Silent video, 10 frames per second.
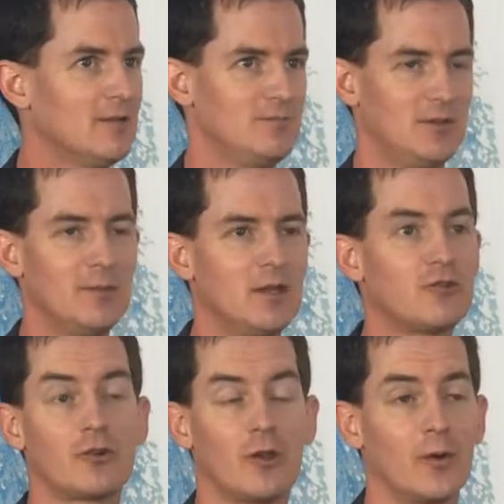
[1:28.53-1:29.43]

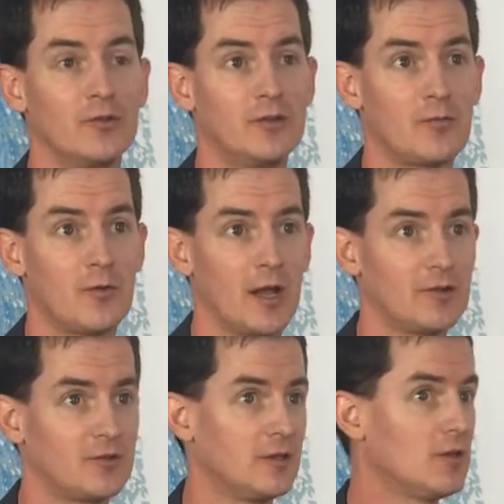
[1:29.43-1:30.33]
diminished or otherwise different. I
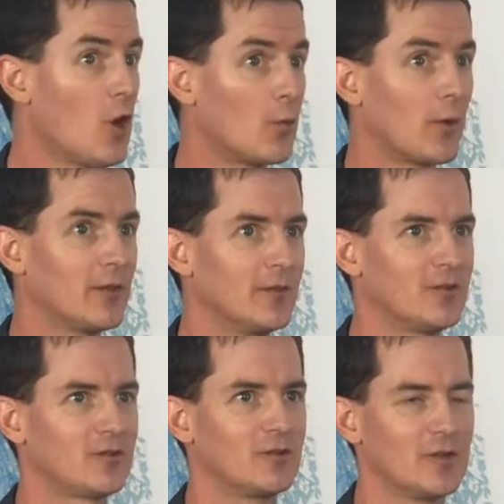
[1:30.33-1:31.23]
see no, rather
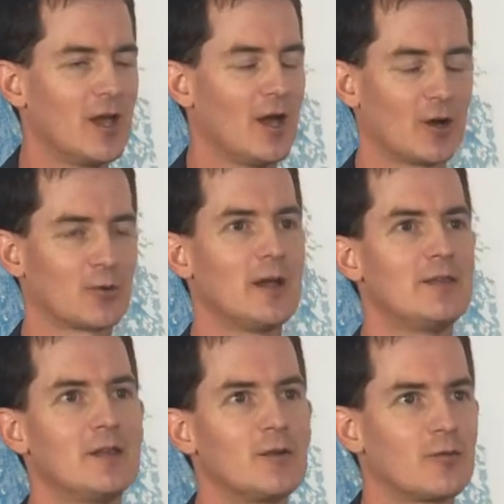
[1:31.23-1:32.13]
this is a great
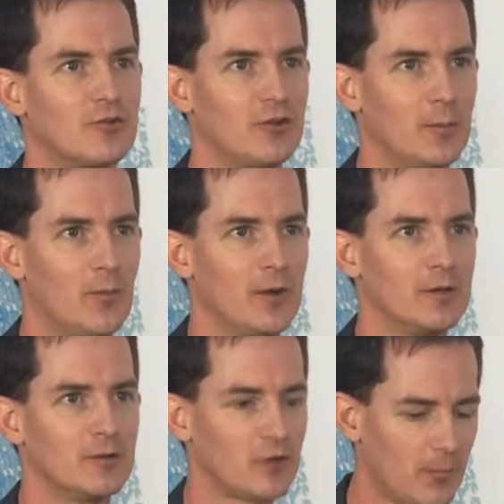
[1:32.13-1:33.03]
thing for
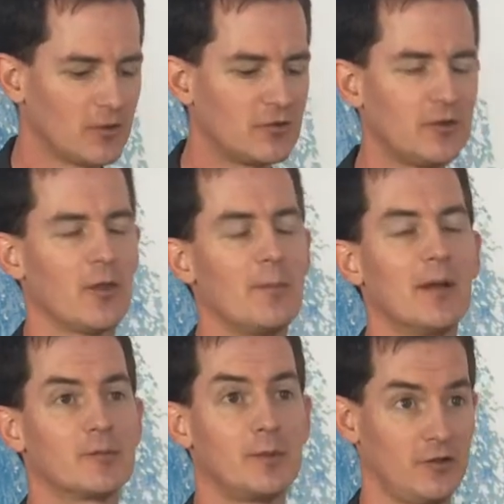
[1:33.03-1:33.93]
SharePoint. SharePoint's still the
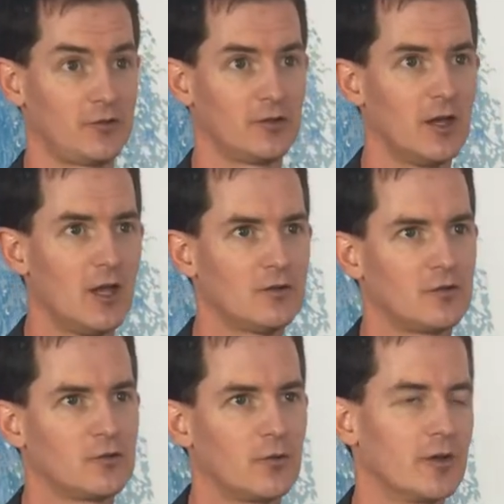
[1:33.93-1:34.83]
best place to
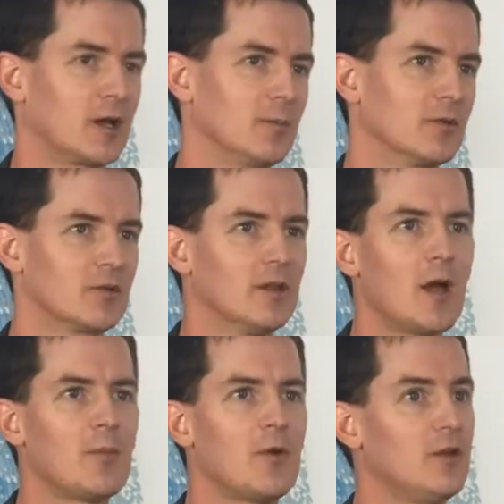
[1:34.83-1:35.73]
store documents and
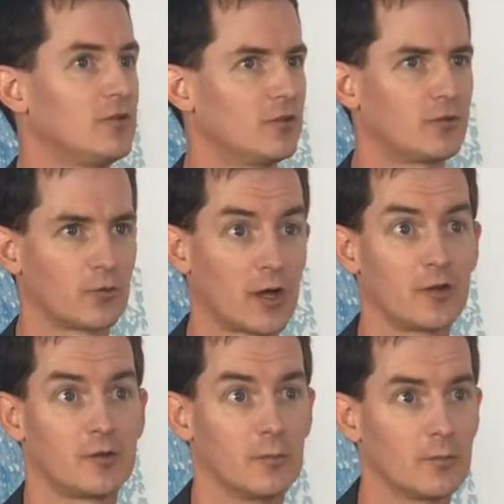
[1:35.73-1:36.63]
libraries, to store
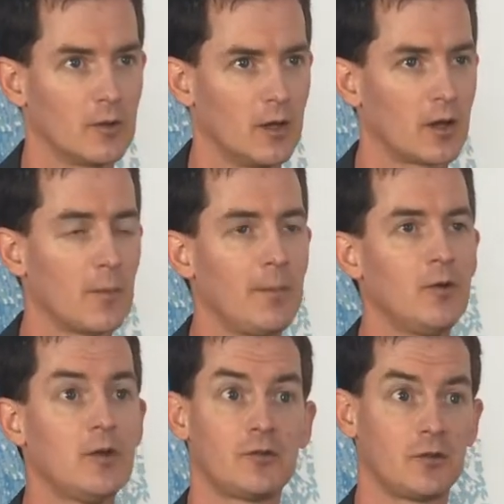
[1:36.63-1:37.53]
custom
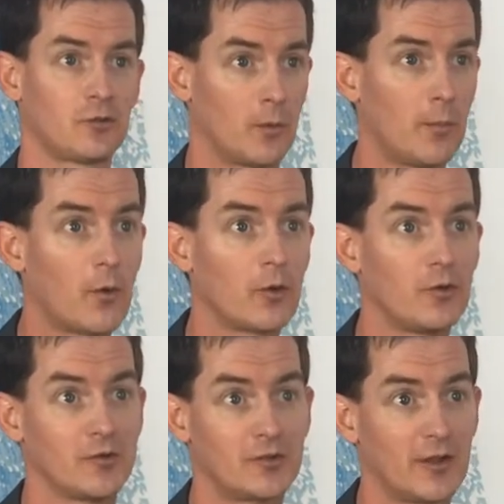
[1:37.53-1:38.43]
components, to store
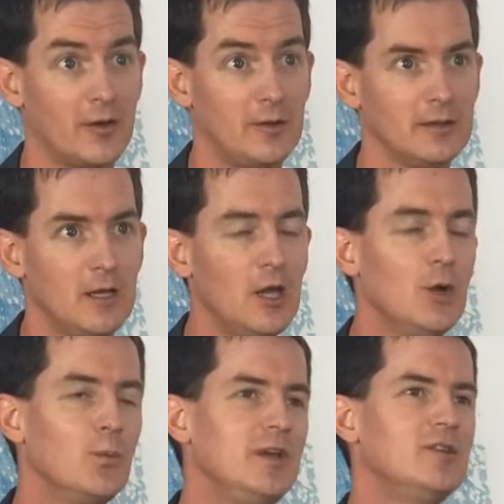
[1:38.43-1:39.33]
portals, etc.
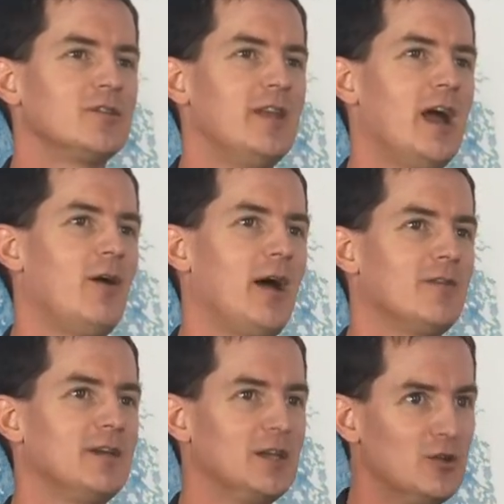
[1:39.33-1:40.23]
We just now
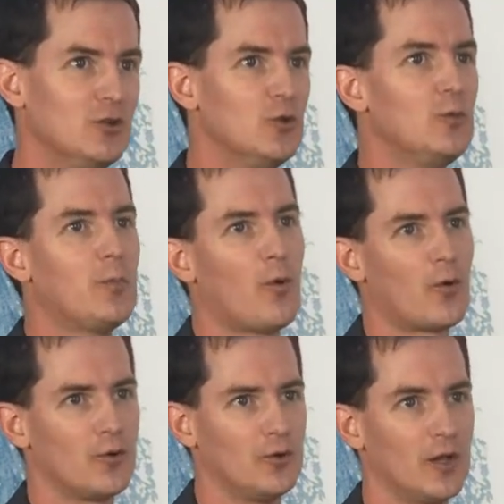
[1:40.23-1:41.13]
have a new
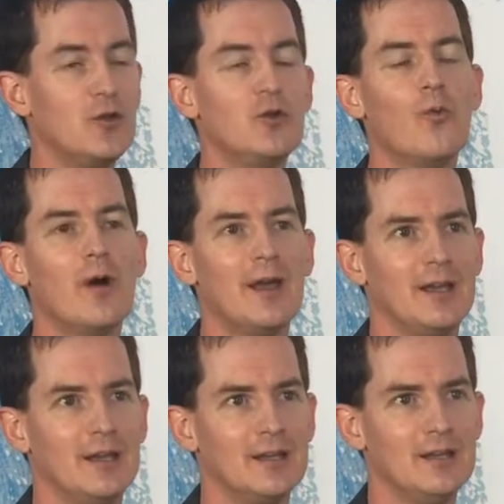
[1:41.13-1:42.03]
portal, a new
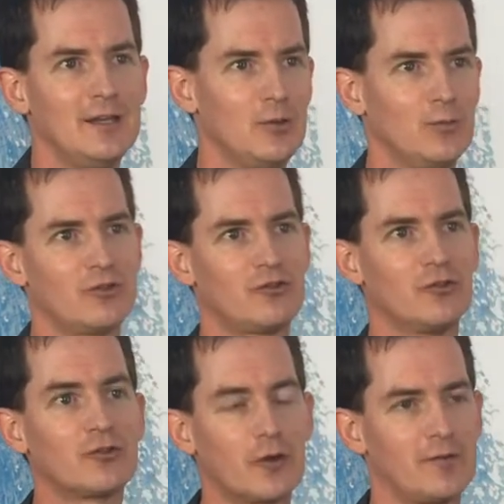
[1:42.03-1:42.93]
way in which
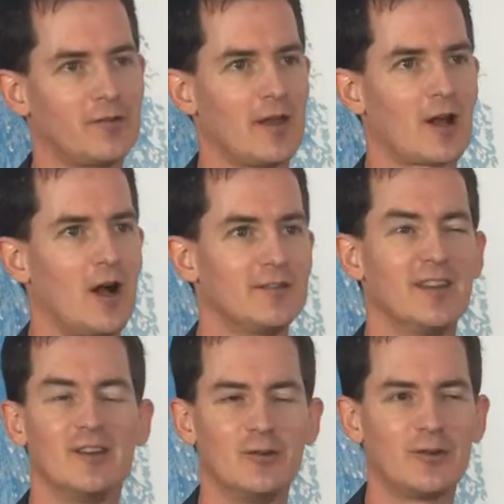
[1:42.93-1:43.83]
to surface that
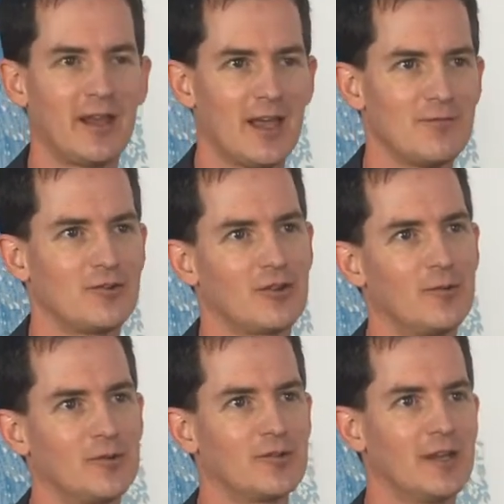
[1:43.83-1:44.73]
content, a new canvas, shall
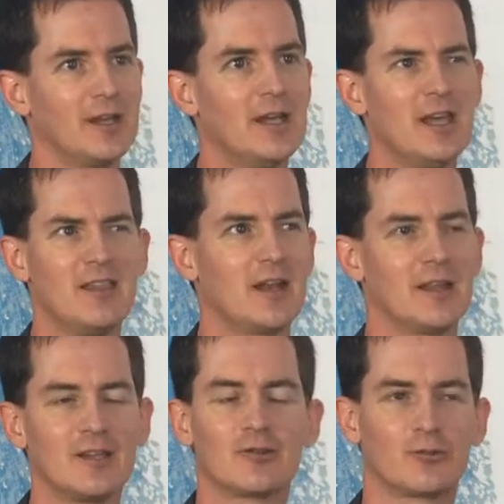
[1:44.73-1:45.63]
we say, that I
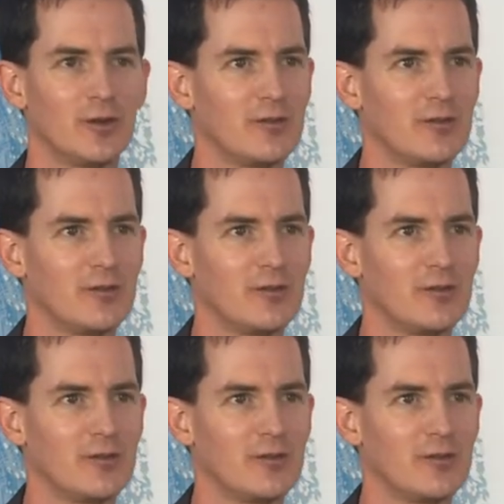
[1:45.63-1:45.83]
think is really